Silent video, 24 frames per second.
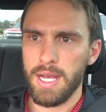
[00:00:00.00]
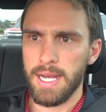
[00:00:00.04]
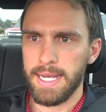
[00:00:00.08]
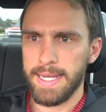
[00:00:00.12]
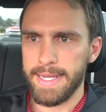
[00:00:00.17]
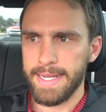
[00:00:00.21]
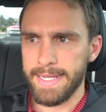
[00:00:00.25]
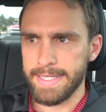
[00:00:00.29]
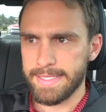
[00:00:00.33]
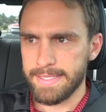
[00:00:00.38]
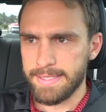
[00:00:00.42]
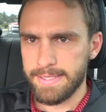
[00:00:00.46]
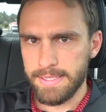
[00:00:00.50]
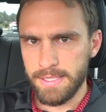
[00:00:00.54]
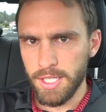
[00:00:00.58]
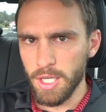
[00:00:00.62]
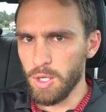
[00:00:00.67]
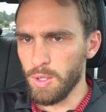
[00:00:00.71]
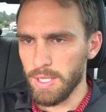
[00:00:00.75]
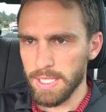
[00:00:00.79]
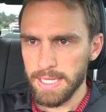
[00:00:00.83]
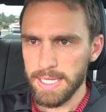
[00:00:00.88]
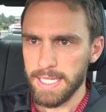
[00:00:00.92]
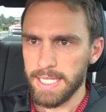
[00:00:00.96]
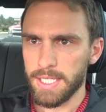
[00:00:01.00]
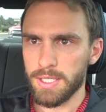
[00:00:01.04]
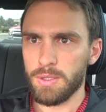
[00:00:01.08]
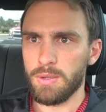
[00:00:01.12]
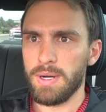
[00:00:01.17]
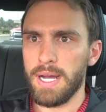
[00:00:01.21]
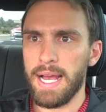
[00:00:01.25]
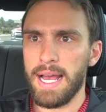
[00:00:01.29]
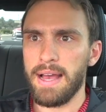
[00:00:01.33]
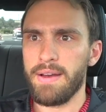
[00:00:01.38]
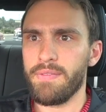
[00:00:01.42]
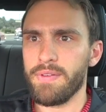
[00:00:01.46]
it's still a little
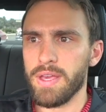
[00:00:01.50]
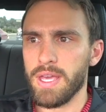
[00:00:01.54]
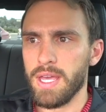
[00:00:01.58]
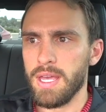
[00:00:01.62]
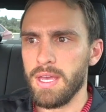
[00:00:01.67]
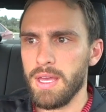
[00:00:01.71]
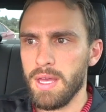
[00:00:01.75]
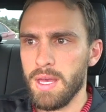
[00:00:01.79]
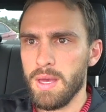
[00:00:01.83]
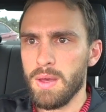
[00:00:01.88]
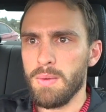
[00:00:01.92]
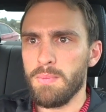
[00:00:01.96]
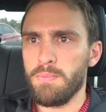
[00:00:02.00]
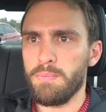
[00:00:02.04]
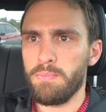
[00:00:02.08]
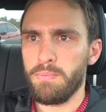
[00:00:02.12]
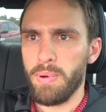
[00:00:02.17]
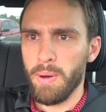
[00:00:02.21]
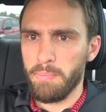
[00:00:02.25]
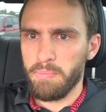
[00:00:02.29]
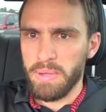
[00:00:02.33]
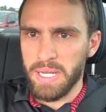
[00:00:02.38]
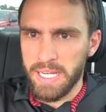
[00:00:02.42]
heavy. But